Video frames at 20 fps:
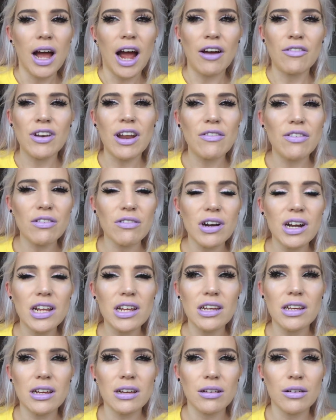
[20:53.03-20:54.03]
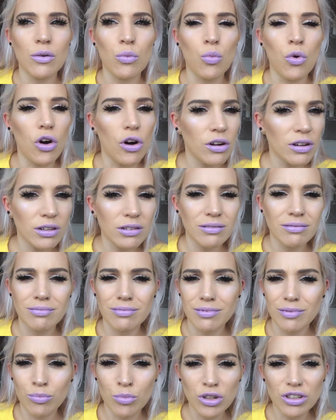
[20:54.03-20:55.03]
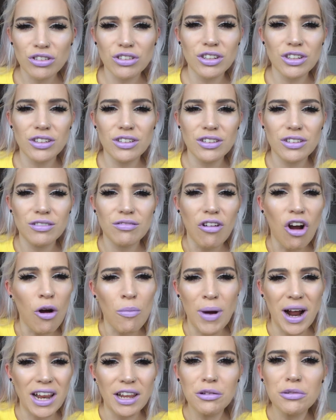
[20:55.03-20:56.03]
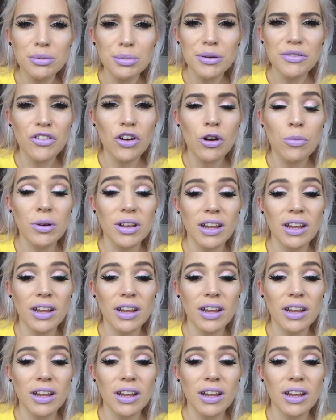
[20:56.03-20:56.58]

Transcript: I've never really worn mustard on my lips before.